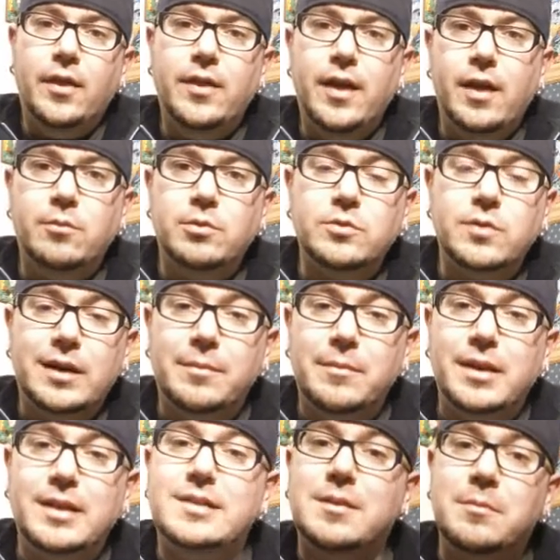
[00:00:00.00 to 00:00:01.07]
that was
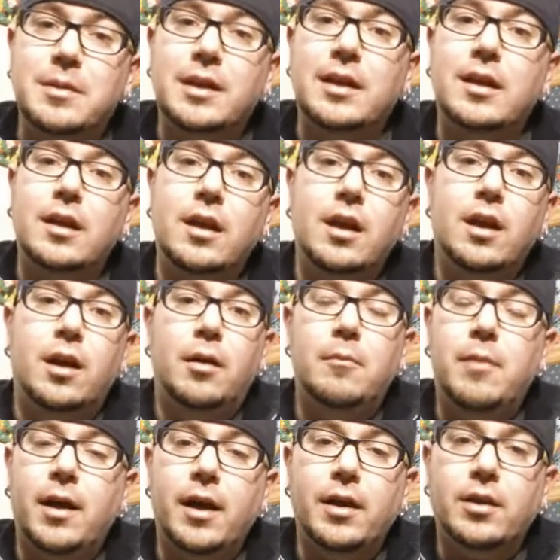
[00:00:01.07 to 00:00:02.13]
recommended to me
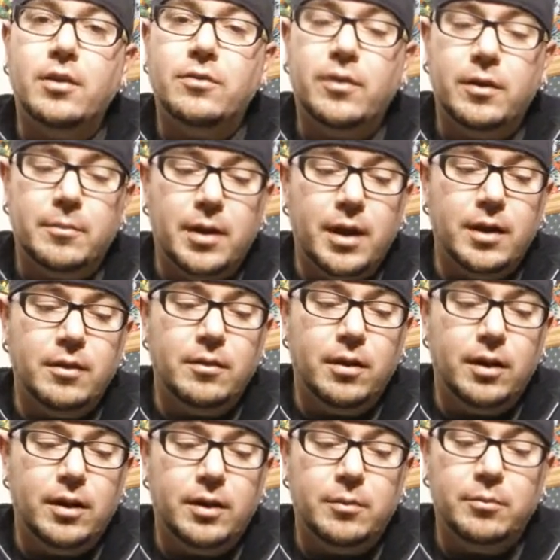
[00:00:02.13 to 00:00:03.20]
by a good friend of mine,
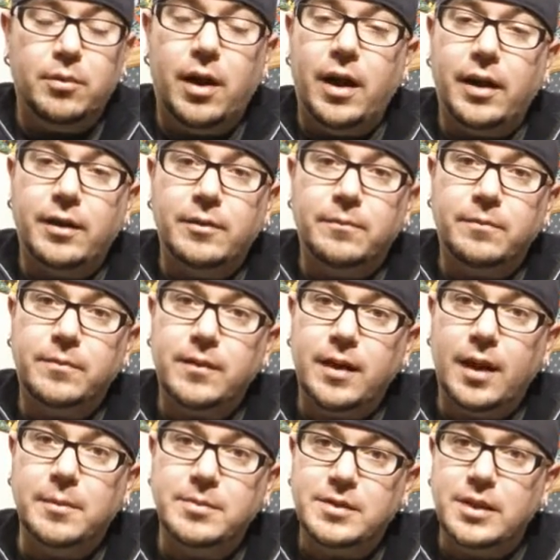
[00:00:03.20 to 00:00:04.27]
uh, Brian
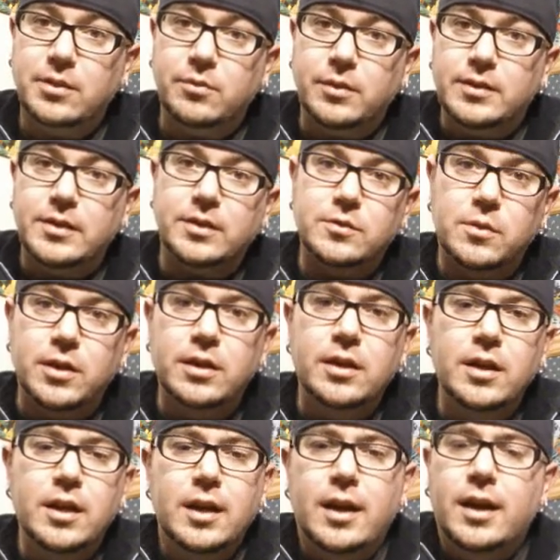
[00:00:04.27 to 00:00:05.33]
Emsky361.